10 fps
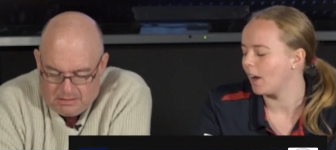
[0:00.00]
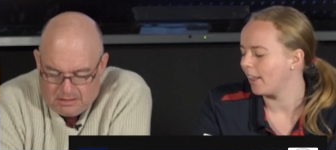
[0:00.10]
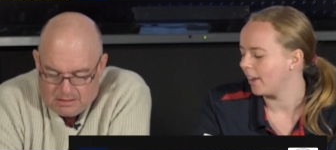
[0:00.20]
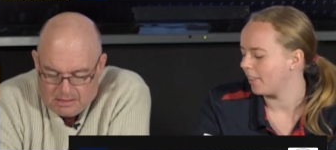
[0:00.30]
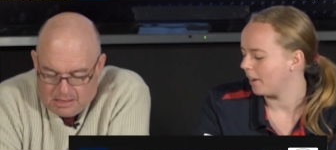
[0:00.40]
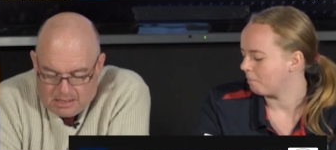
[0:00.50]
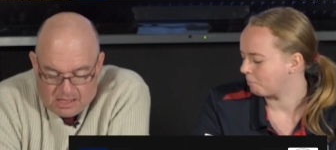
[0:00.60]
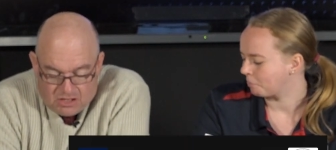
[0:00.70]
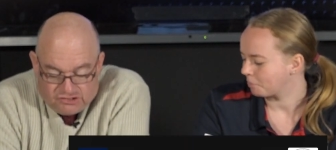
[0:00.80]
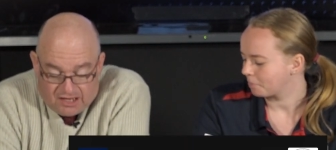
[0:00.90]
Speaker 1: a highlight there?
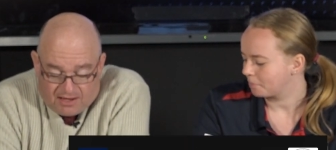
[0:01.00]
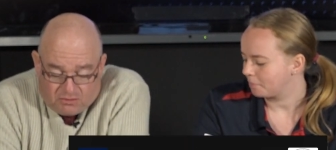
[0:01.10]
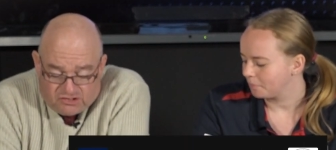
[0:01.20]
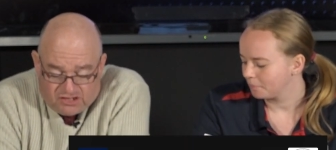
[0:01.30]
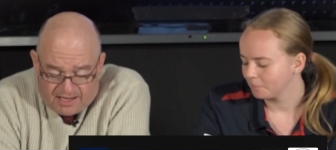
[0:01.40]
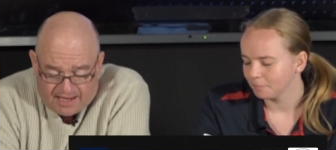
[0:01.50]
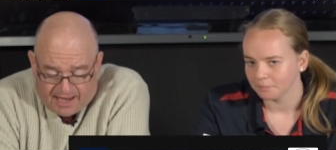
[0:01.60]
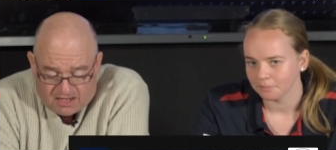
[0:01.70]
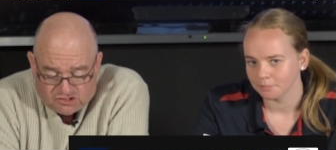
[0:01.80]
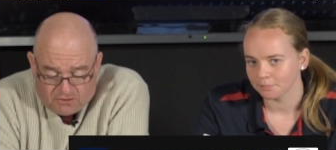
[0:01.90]
Speaker 2: St Kilda City
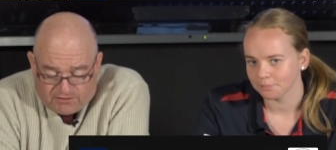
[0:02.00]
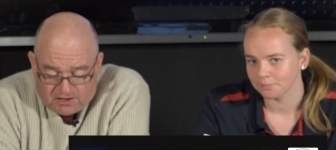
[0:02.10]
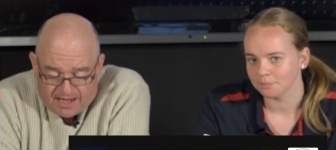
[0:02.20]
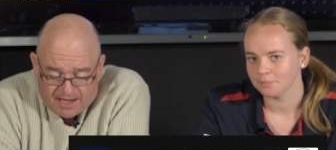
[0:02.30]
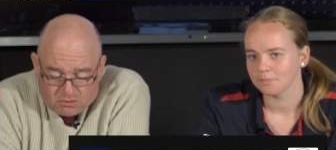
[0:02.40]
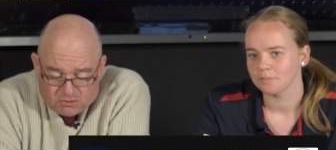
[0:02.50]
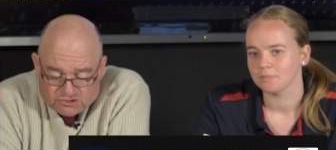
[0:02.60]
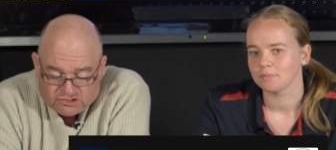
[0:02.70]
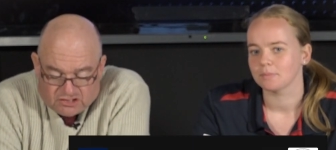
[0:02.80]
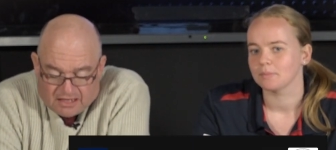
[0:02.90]
against Dufton
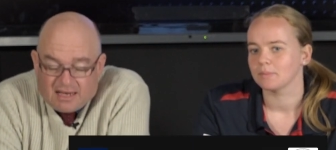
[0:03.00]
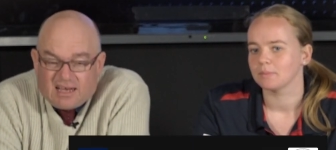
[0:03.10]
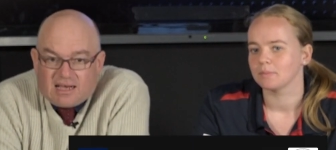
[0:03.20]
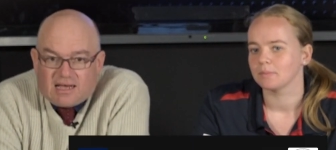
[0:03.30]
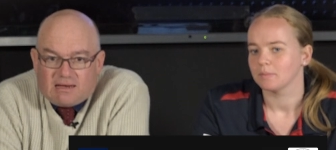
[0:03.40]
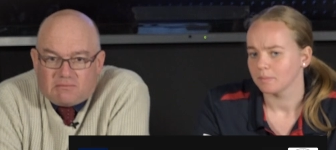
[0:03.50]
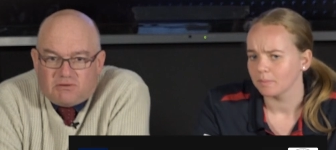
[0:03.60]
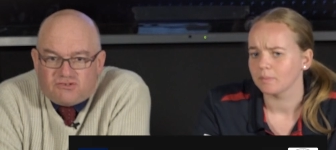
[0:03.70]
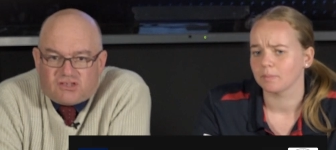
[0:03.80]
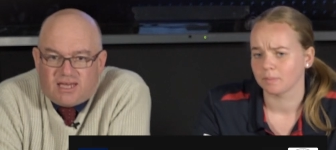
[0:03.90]
Eagles uh,
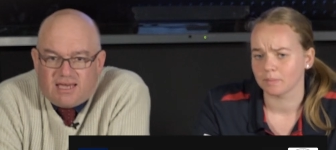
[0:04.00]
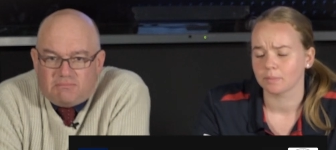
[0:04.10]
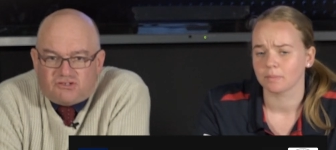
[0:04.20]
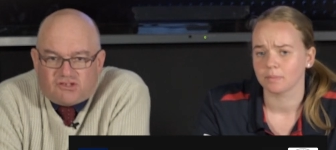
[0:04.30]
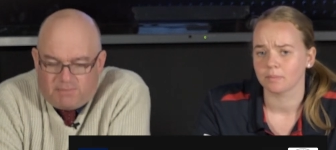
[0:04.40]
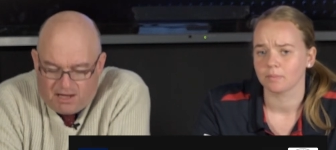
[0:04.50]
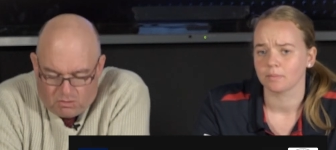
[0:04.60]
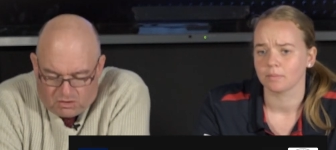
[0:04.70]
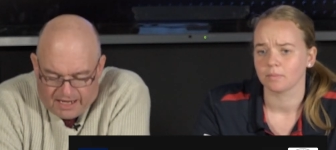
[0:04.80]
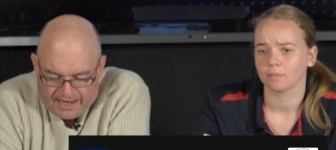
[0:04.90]
was the was the big
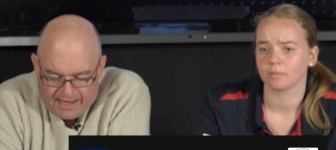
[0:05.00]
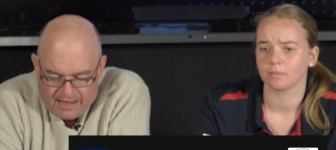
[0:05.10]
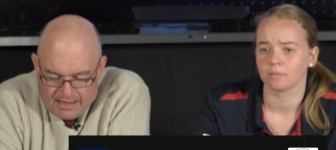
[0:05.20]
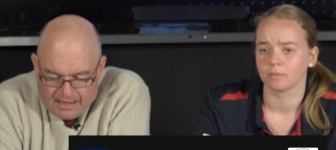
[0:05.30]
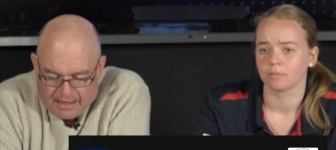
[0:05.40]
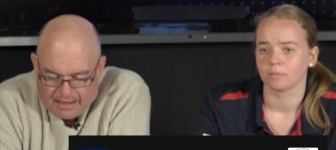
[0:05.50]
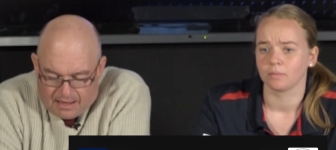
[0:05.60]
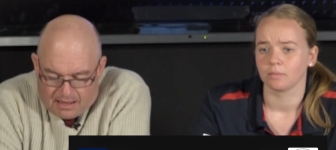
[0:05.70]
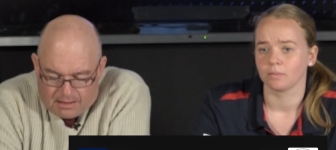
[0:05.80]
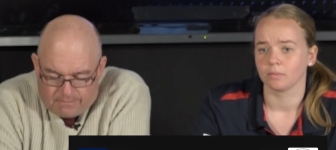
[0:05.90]
one here.
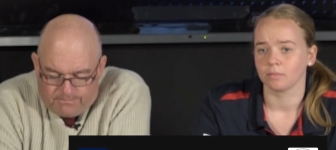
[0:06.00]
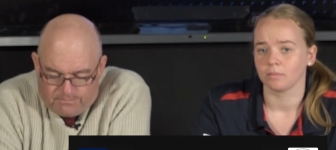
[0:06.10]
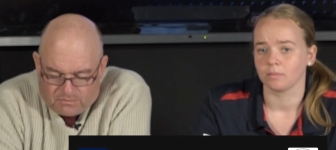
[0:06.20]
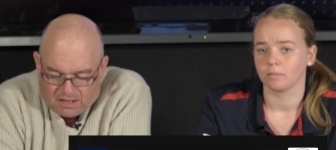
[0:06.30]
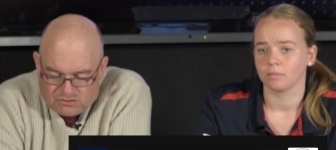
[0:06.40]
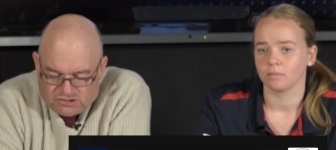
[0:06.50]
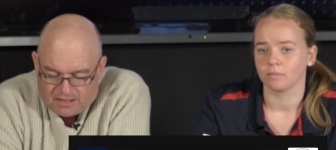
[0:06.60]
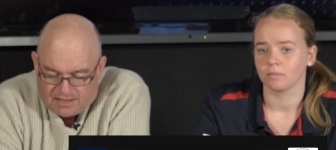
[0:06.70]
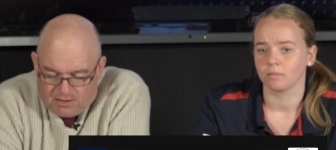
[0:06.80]
Um, St